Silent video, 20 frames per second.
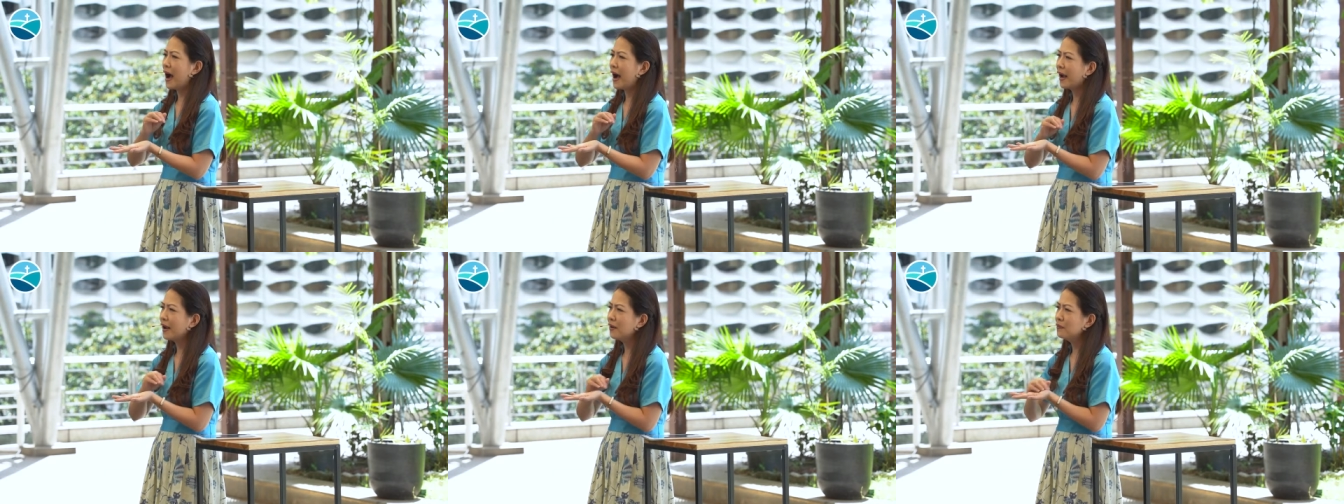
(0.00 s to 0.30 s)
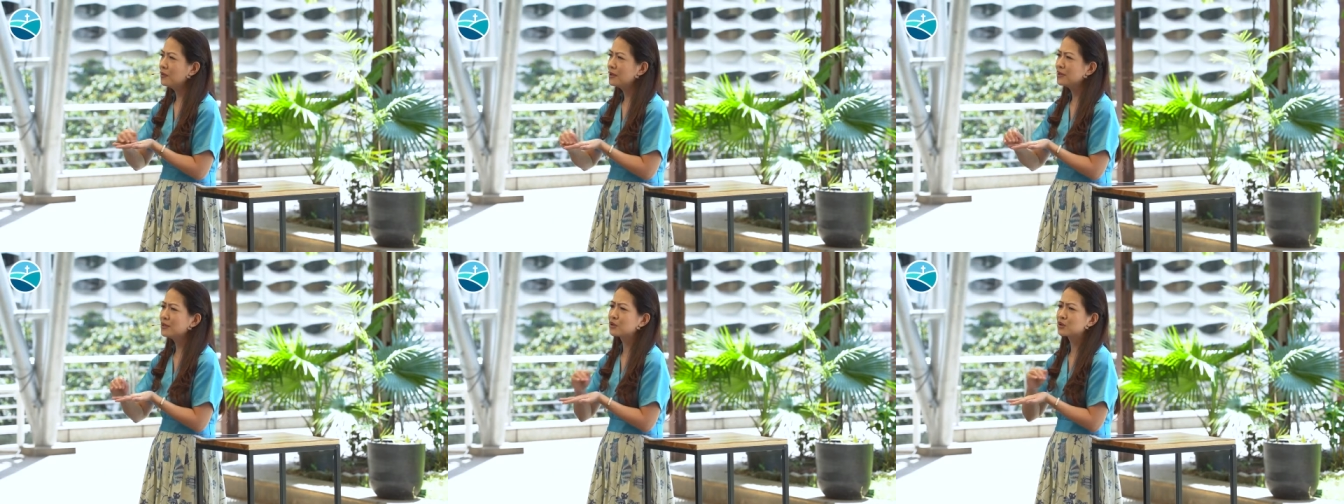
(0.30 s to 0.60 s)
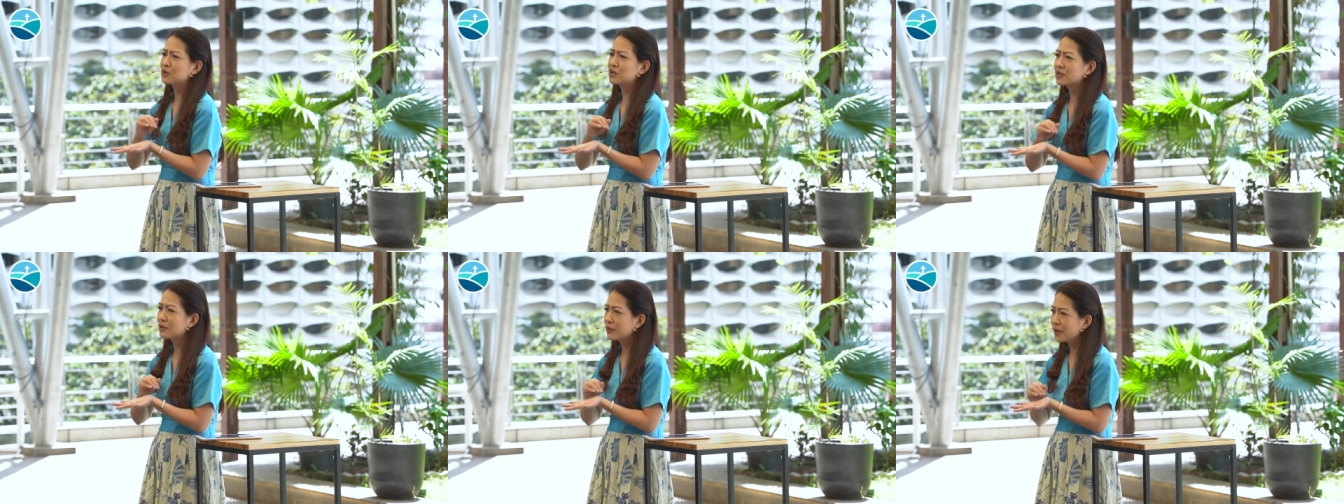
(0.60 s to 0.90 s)
I want
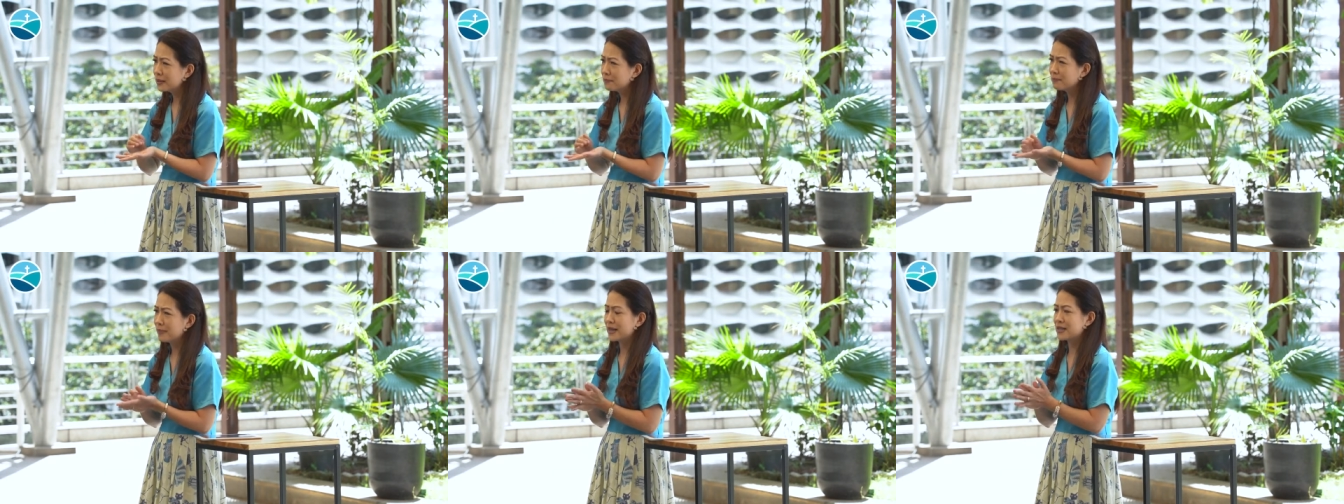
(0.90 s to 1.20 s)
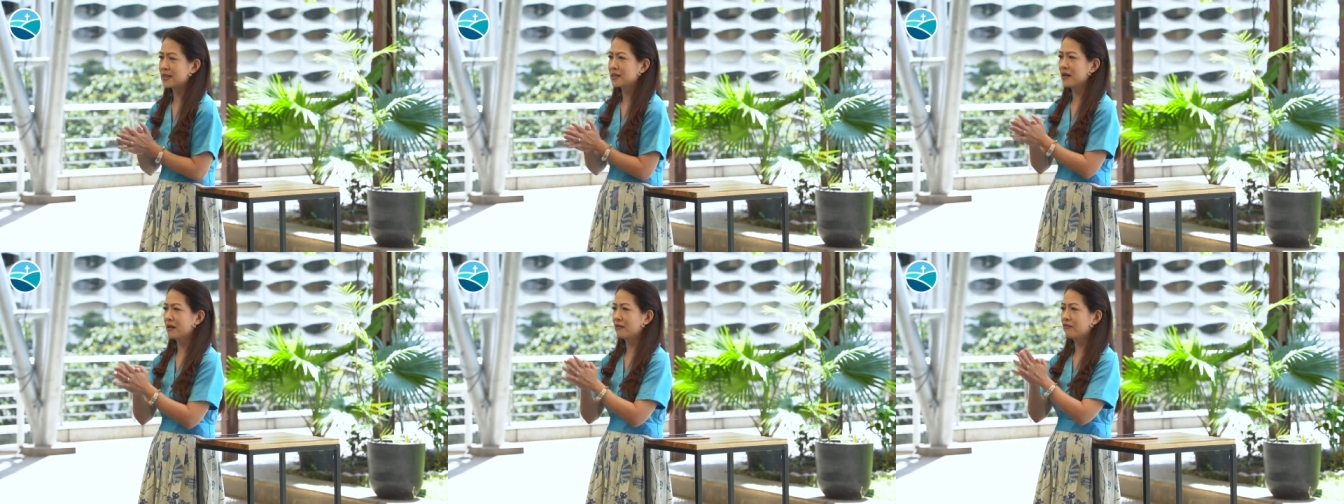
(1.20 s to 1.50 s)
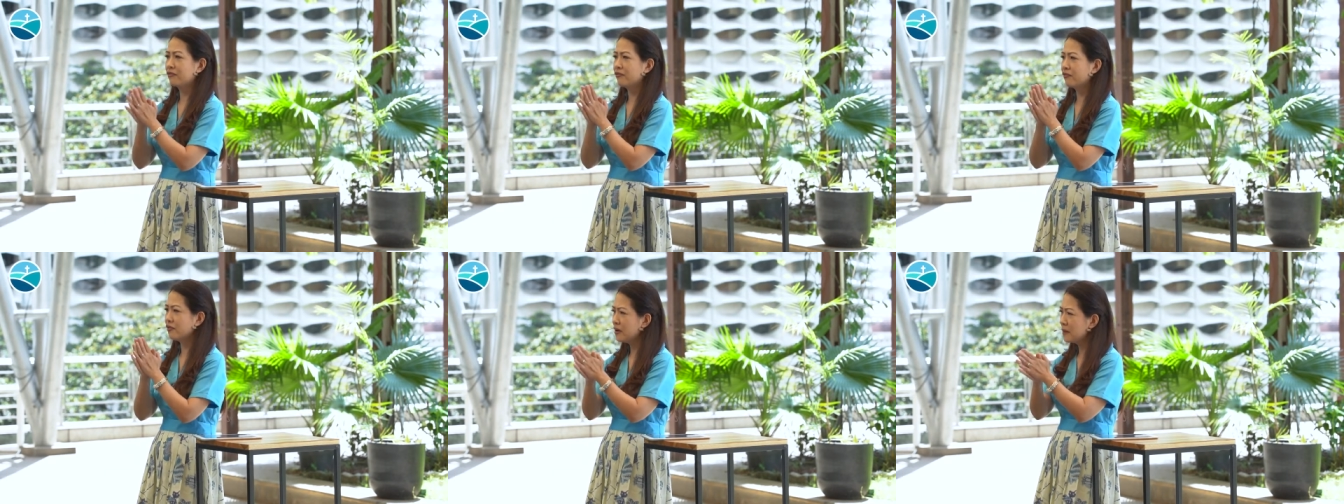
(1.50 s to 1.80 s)
to screen
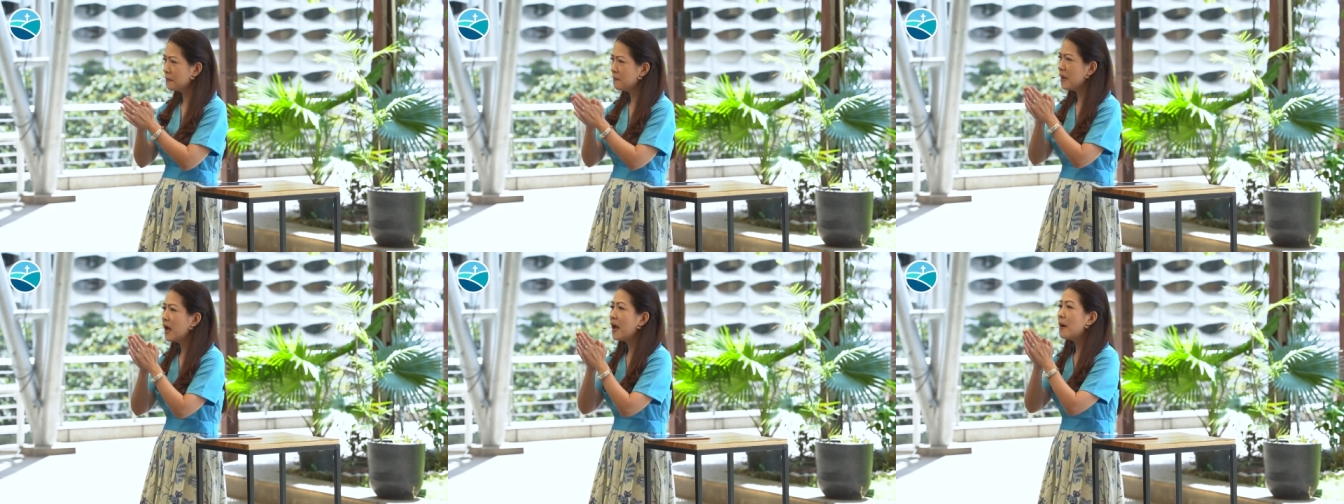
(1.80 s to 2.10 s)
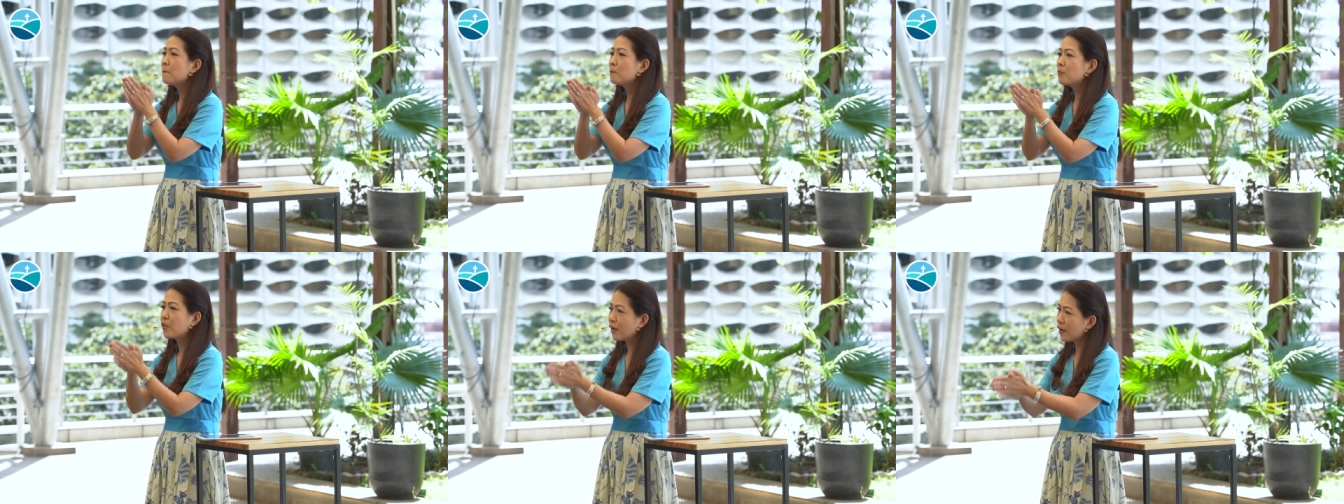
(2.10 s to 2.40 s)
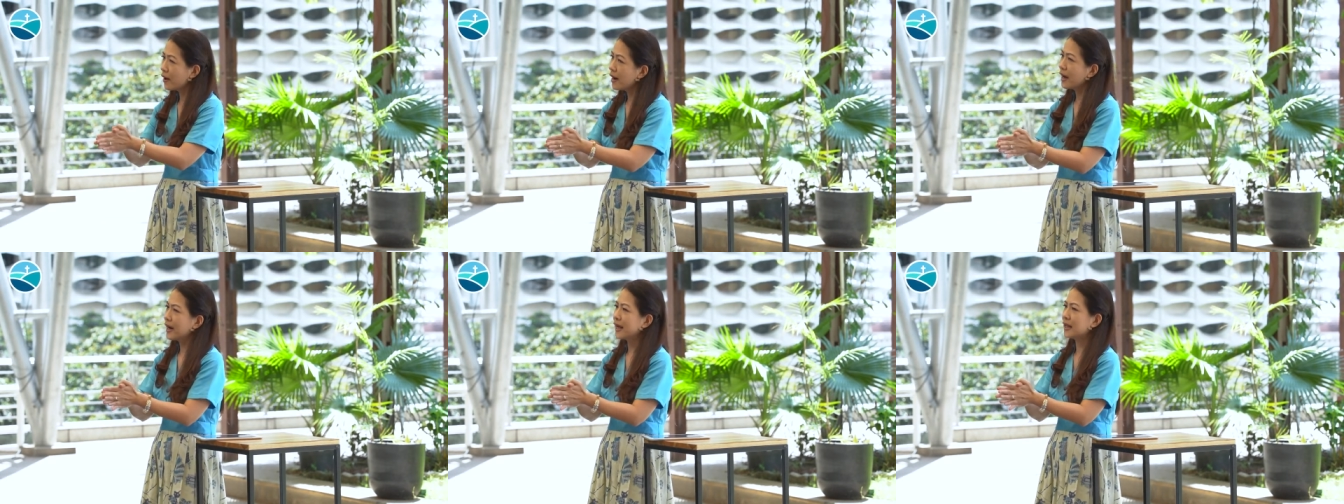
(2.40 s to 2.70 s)
myself from
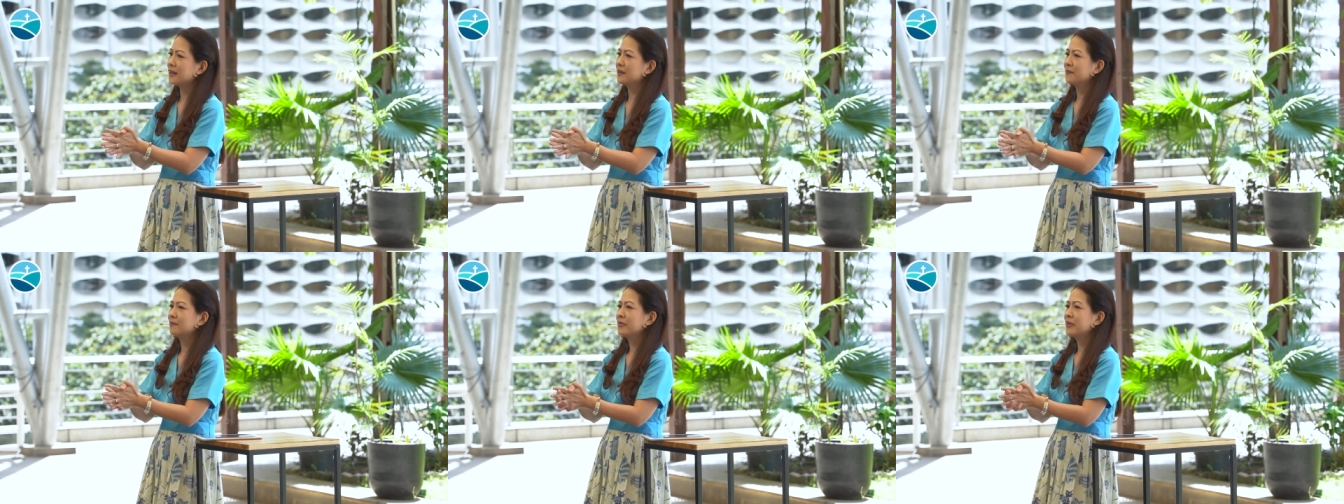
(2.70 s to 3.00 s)
pride